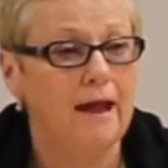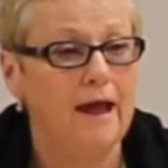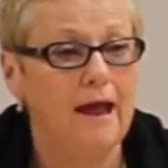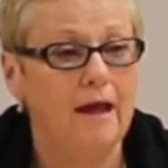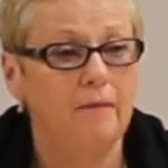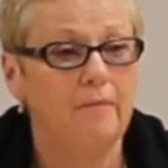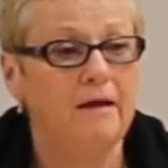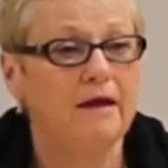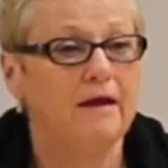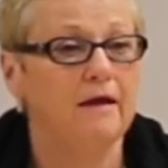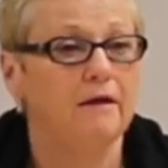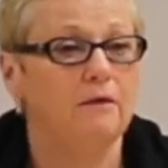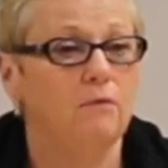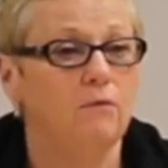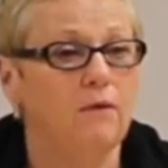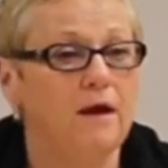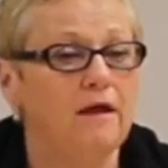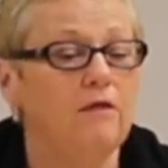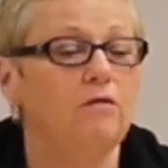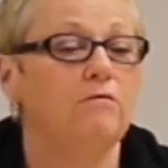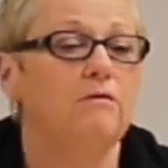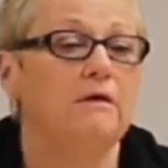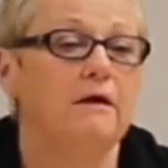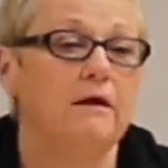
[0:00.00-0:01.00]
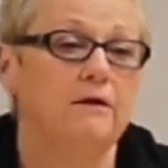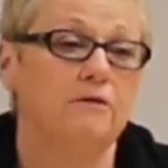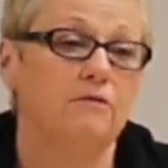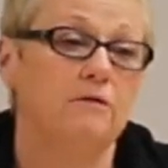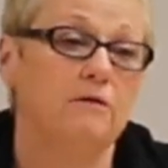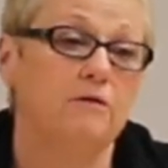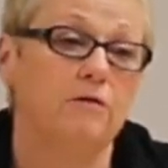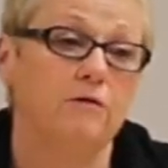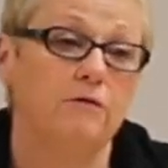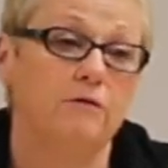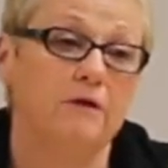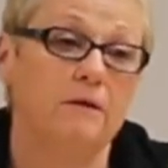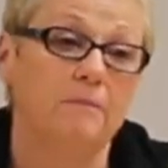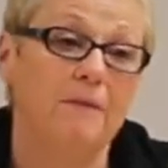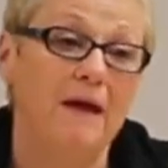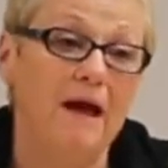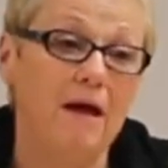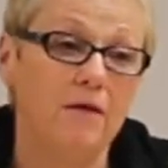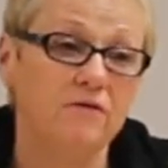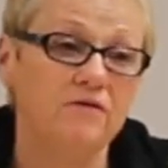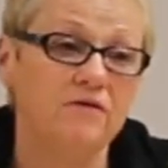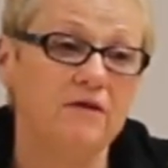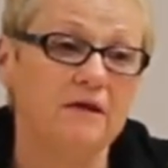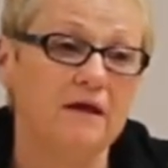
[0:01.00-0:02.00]
Mm-hmm. Am I going to weigh 330
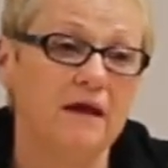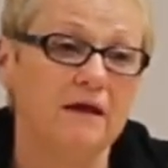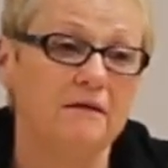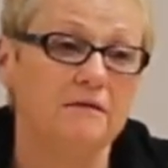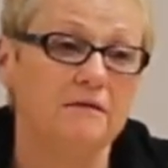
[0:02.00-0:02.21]
pounds